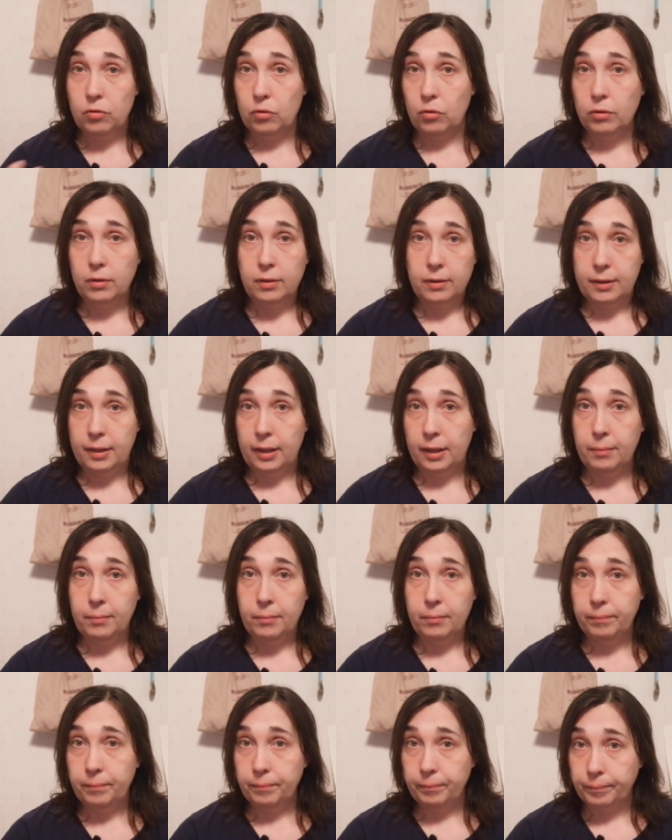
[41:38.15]
all the
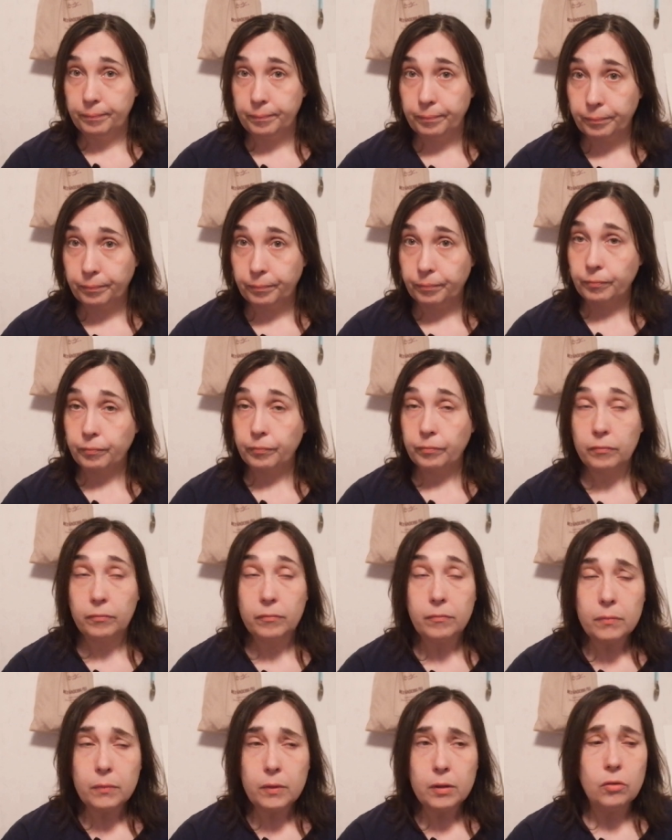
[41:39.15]
time.
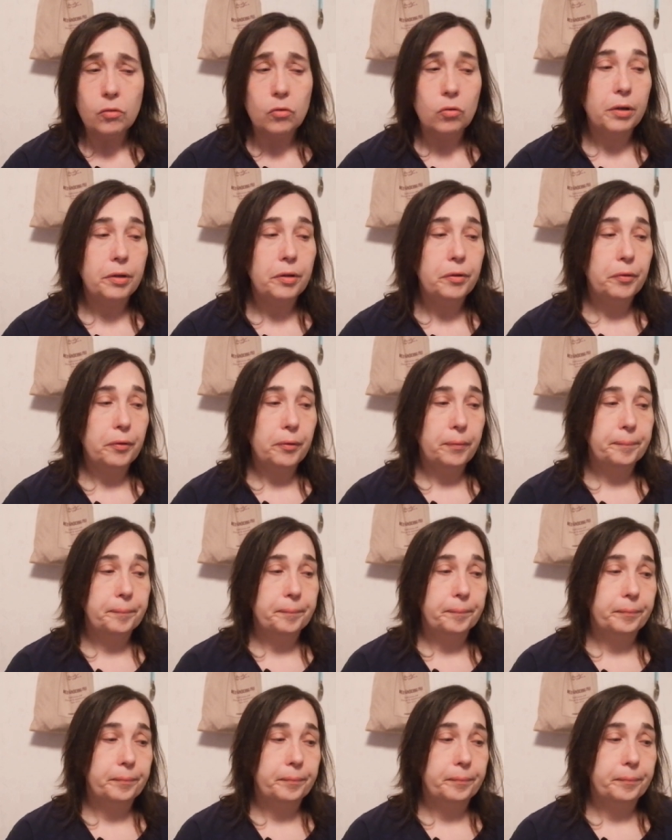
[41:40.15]
So I don't know.